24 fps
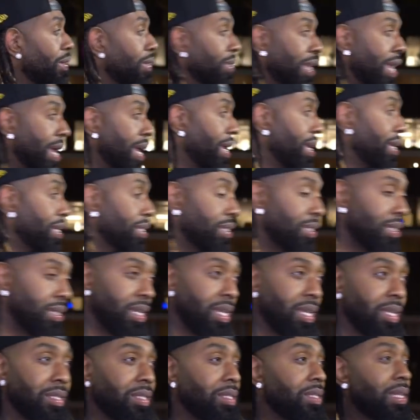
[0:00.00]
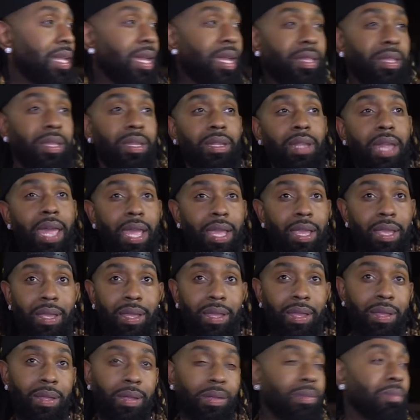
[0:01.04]
Yeah, like, it's it's nothing. Like
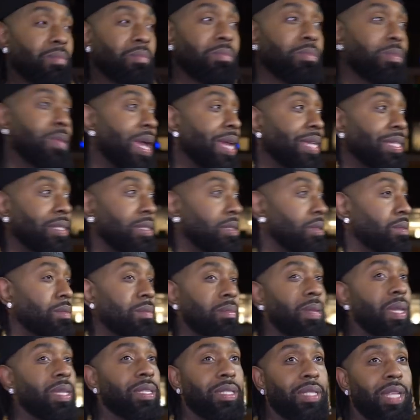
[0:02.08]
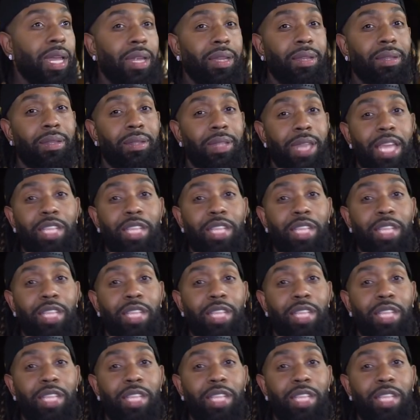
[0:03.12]
that's it's nothing.